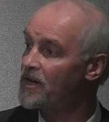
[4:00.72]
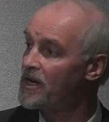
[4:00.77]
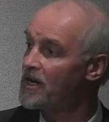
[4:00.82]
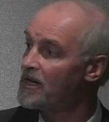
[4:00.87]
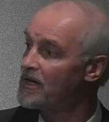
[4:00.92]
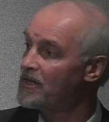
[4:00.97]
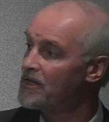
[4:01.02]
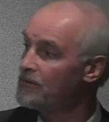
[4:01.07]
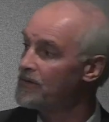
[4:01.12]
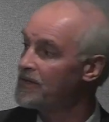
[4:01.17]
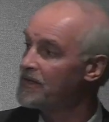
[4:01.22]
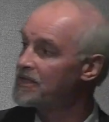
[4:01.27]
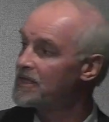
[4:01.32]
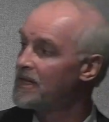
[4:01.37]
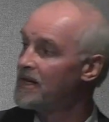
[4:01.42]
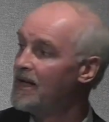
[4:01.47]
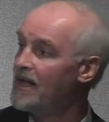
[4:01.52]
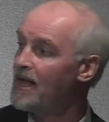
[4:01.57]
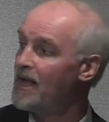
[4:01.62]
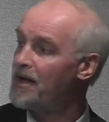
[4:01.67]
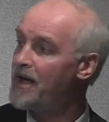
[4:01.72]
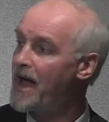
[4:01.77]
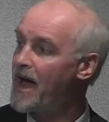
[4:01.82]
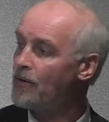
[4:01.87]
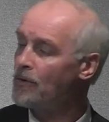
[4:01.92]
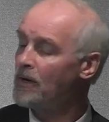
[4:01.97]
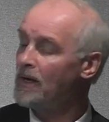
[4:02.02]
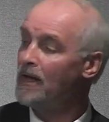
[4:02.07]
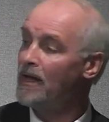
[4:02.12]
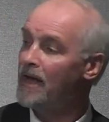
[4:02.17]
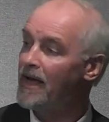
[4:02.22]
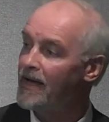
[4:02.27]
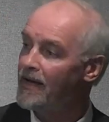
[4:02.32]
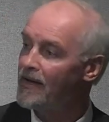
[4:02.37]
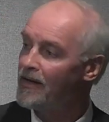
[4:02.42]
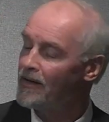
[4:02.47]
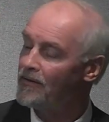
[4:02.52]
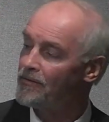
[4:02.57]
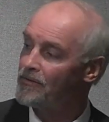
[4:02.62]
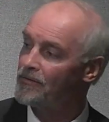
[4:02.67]
care unit. Now,
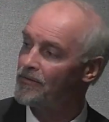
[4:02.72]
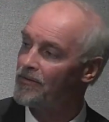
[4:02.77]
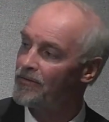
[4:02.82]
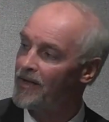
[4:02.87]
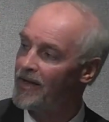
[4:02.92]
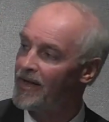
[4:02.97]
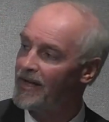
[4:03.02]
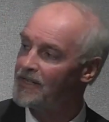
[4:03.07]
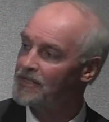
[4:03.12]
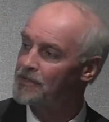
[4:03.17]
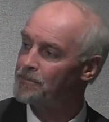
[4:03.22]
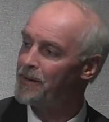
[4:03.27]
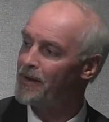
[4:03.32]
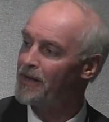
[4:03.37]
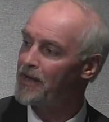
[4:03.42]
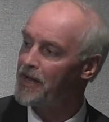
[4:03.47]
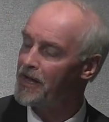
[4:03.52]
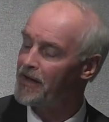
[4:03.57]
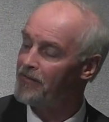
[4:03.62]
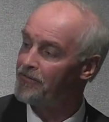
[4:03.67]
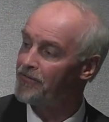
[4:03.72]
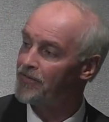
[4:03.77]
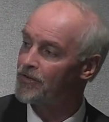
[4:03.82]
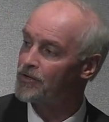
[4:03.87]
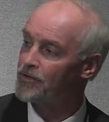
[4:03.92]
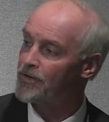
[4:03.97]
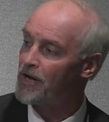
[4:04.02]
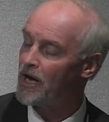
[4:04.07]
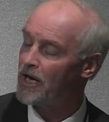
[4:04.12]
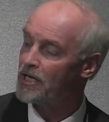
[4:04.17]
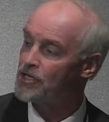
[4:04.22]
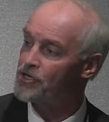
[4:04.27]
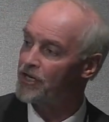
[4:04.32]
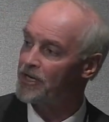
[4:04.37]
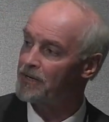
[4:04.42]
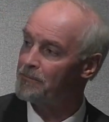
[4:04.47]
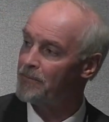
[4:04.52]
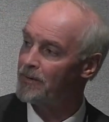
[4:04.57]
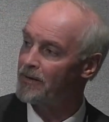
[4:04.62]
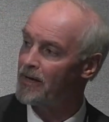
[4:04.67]
it's believed for good
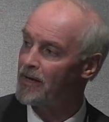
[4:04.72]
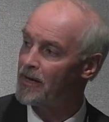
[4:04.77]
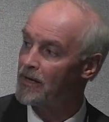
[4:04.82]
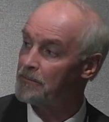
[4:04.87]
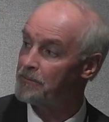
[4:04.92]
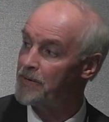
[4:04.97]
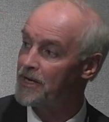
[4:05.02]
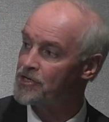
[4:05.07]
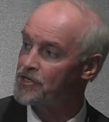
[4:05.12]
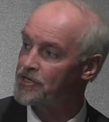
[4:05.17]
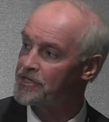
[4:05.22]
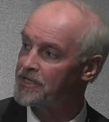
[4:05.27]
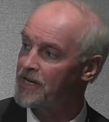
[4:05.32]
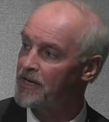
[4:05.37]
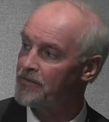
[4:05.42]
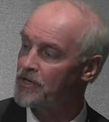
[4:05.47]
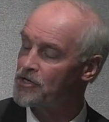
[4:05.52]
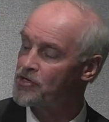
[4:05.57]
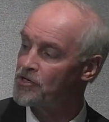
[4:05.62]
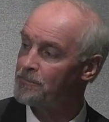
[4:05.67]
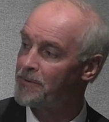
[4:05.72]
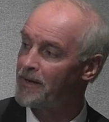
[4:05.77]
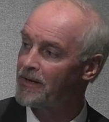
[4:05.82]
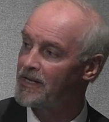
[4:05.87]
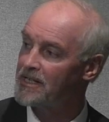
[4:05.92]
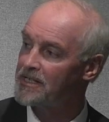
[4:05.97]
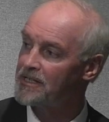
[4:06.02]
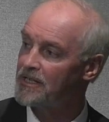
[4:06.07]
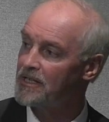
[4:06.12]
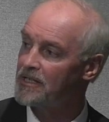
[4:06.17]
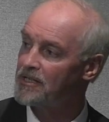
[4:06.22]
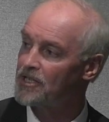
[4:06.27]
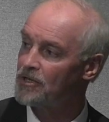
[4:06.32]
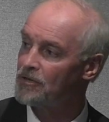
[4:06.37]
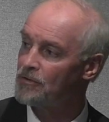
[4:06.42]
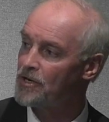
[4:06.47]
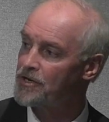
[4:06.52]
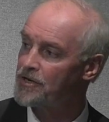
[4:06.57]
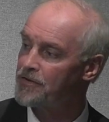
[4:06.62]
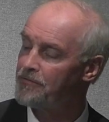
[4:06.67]
hygiene uh, measures that there should be less than
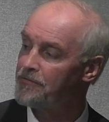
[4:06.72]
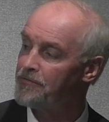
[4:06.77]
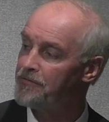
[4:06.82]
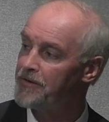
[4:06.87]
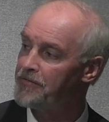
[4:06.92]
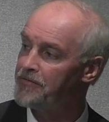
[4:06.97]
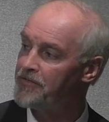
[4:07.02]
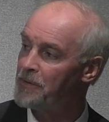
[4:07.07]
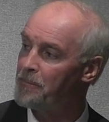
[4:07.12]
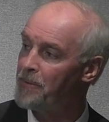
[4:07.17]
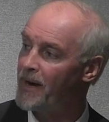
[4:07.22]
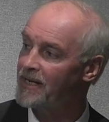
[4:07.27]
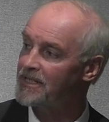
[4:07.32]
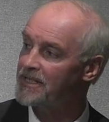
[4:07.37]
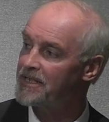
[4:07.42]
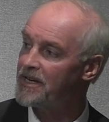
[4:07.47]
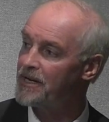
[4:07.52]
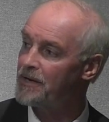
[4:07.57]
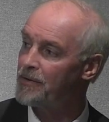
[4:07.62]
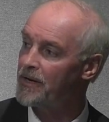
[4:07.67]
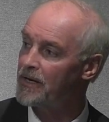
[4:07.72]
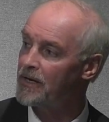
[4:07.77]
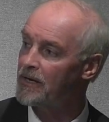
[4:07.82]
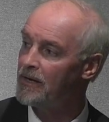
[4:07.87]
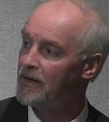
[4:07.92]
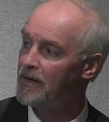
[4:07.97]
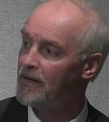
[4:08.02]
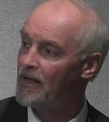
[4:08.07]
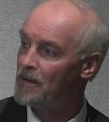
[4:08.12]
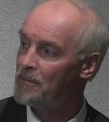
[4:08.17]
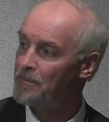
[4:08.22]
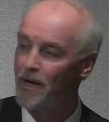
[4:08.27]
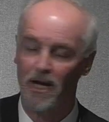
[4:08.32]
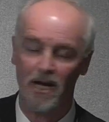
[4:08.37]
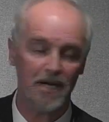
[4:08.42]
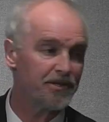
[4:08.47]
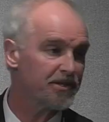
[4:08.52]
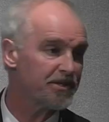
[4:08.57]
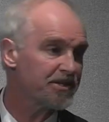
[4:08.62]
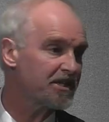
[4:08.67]
250 bacteria per
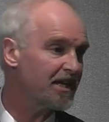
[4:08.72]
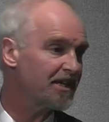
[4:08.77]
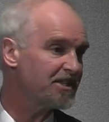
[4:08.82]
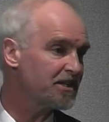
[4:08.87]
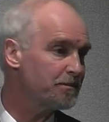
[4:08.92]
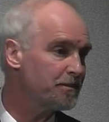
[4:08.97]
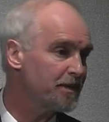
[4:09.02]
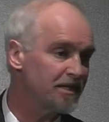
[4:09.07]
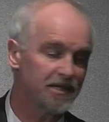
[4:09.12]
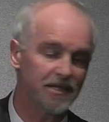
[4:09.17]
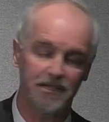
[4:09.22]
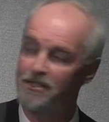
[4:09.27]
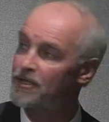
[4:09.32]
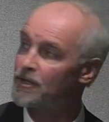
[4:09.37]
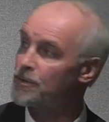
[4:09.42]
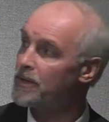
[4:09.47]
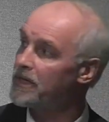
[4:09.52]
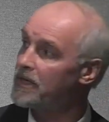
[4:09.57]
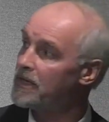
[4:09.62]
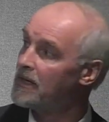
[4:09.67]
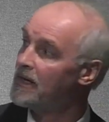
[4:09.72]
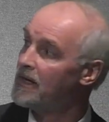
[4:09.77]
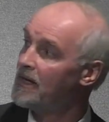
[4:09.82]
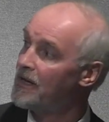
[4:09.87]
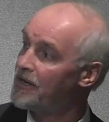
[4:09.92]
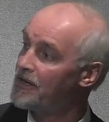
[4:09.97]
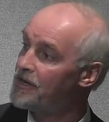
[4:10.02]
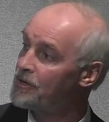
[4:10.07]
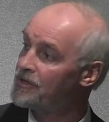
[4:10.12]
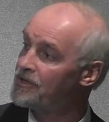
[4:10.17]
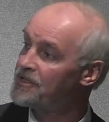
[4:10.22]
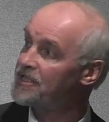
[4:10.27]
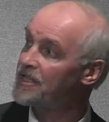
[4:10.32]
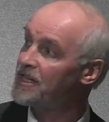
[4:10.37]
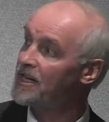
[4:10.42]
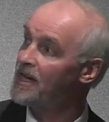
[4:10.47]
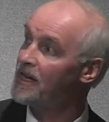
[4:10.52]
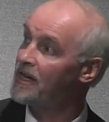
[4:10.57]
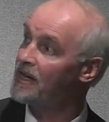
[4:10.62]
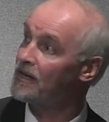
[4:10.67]
100 centimeters square. And you can
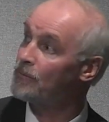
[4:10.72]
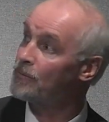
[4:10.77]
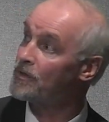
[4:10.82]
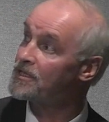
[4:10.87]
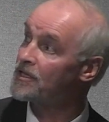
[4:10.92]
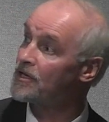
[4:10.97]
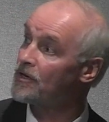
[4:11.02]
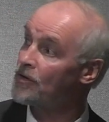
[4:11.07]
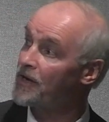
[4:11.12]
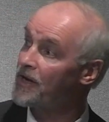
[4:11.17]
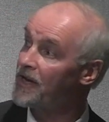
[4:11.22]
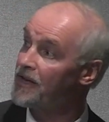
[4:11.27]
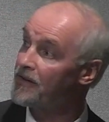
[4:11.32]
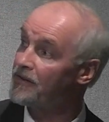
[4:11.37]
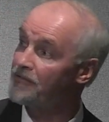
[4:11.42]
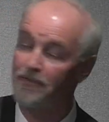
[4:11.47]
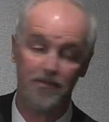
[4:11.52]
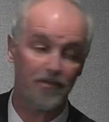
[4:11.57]
see here we're talking of